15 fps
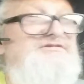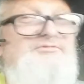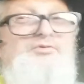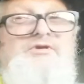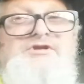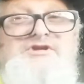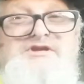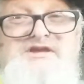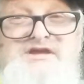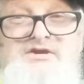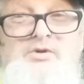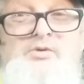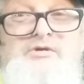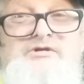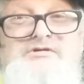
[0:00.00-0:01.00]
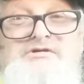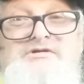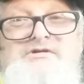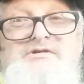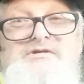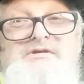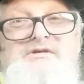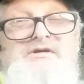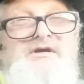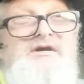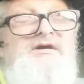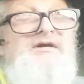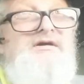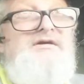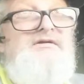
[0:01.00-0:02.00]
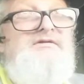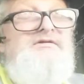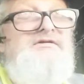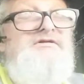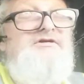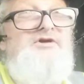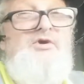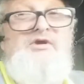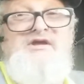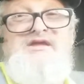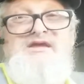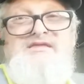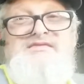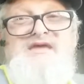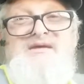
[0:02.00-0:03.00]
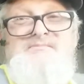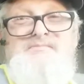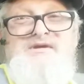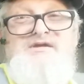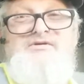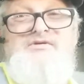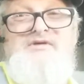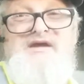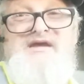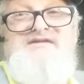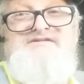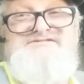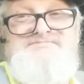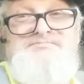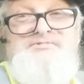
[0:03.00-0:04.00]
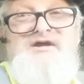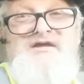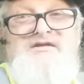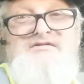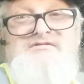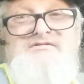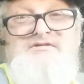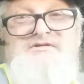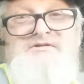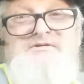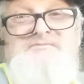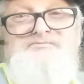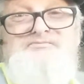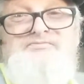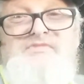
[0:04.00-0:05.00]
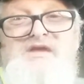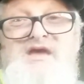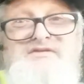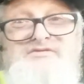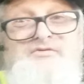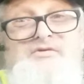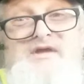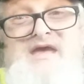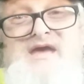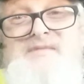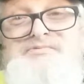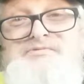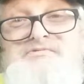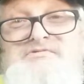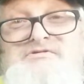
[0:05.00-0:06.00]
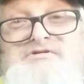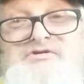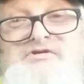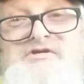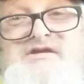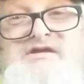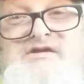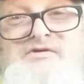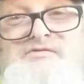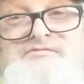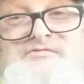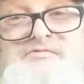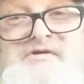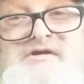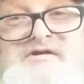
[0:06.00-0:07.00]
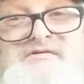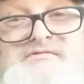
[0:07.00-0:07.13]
when you get older, you're going to get that middle age spread. It's going to happen. You're going to get overweight.